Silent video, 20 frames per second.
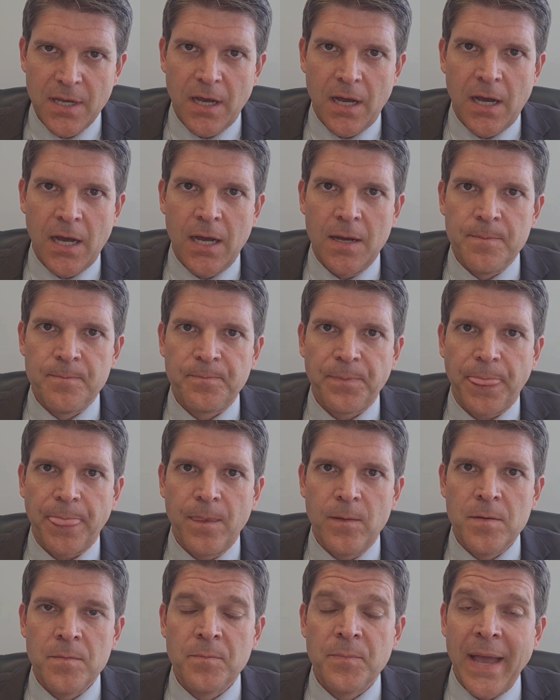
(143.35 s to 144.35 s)

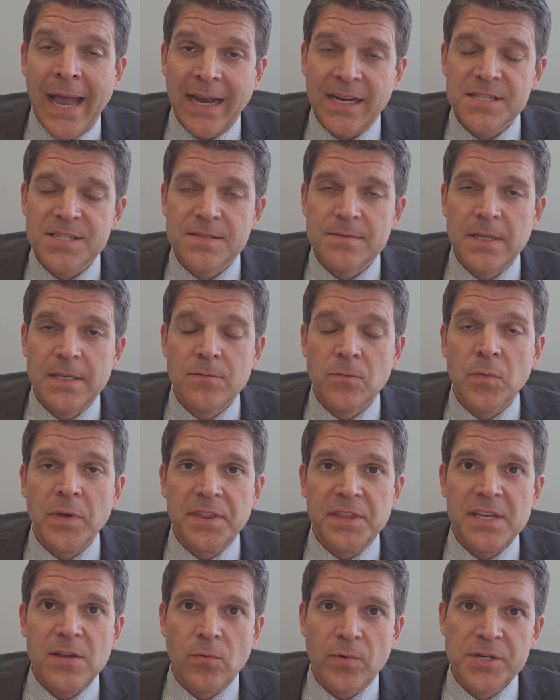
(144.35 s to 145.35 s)
back with
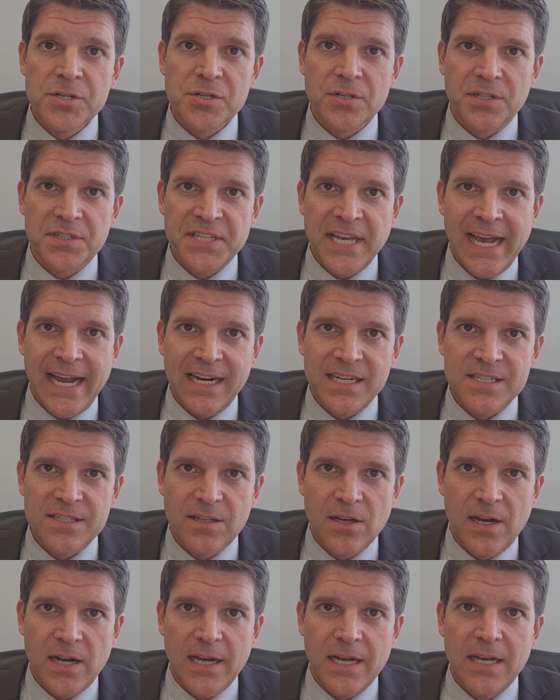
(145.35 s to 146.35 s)
the original tax
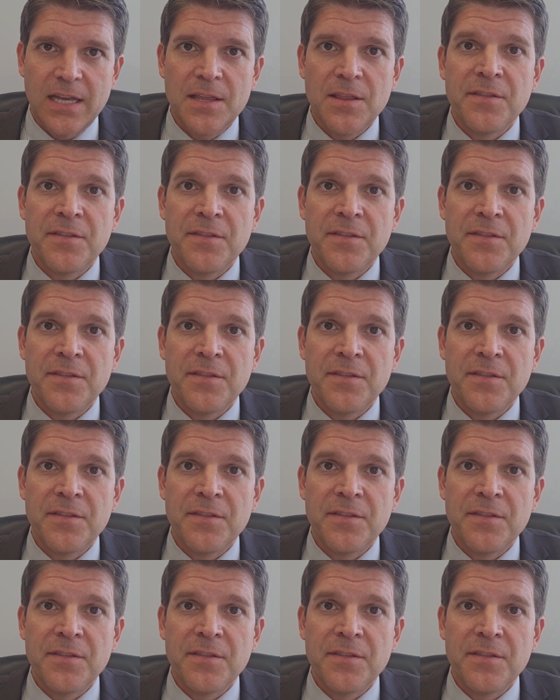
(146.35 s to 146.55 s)
law.